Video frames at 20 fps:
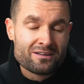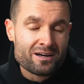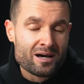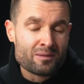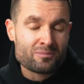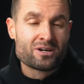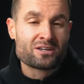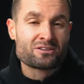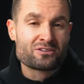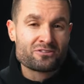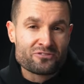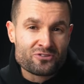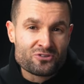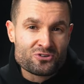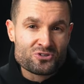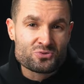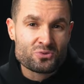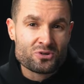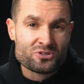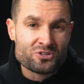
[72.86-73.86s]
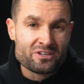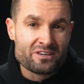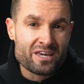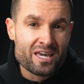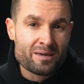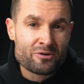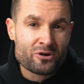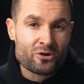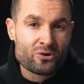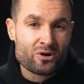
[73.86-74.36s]
I'm not the first one you
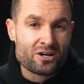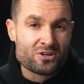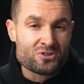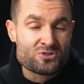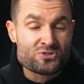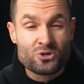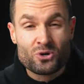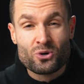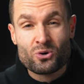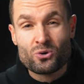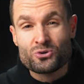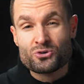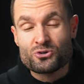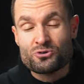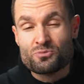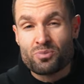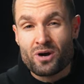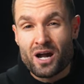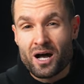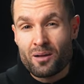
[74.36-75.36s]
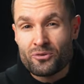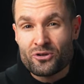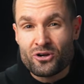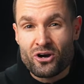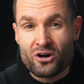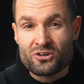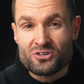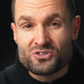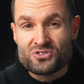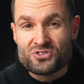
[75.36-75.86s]
came across, so you probably
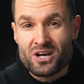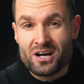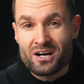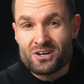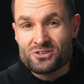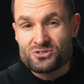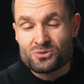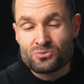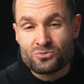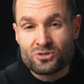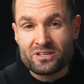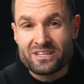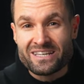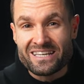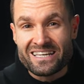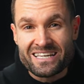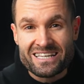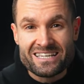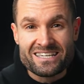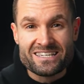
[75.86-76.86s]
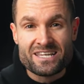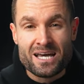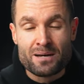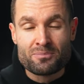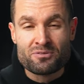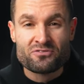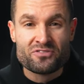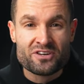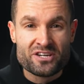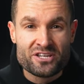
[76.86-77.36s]
already saw some really
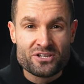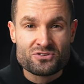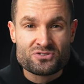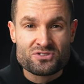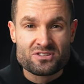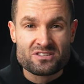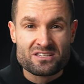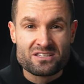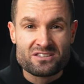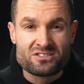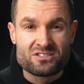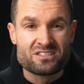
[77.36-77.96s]
in-depth videos of these,